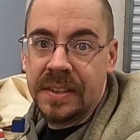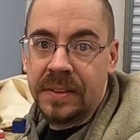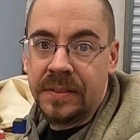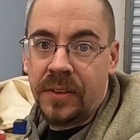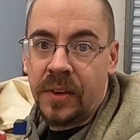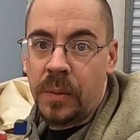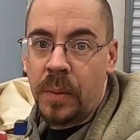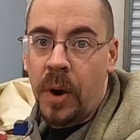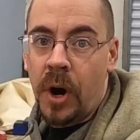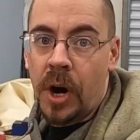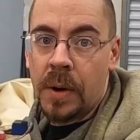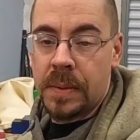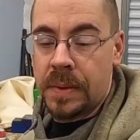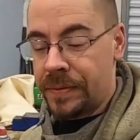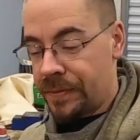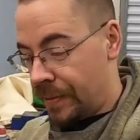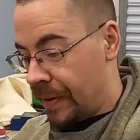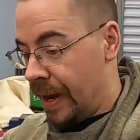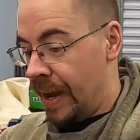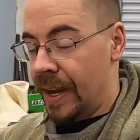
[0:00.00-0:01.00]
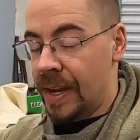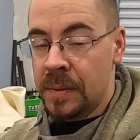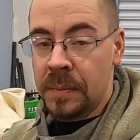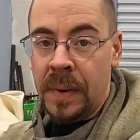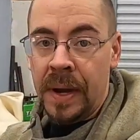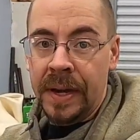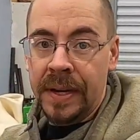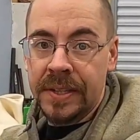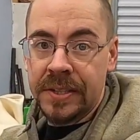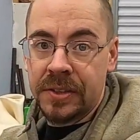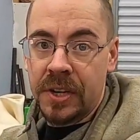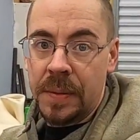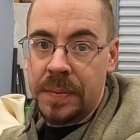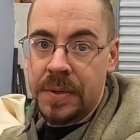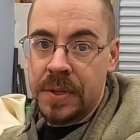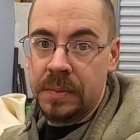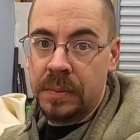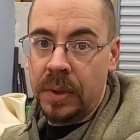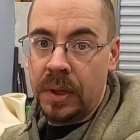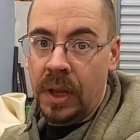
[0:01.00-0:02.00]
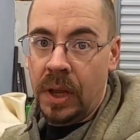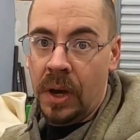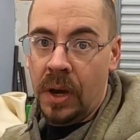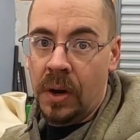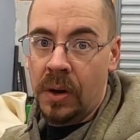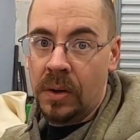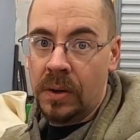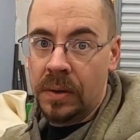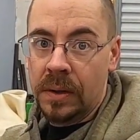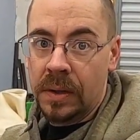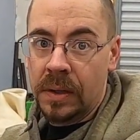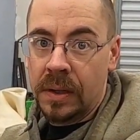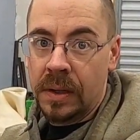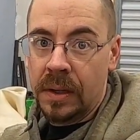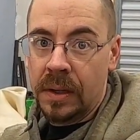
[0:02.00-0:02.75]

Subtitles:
from Harbor Freight in my description below.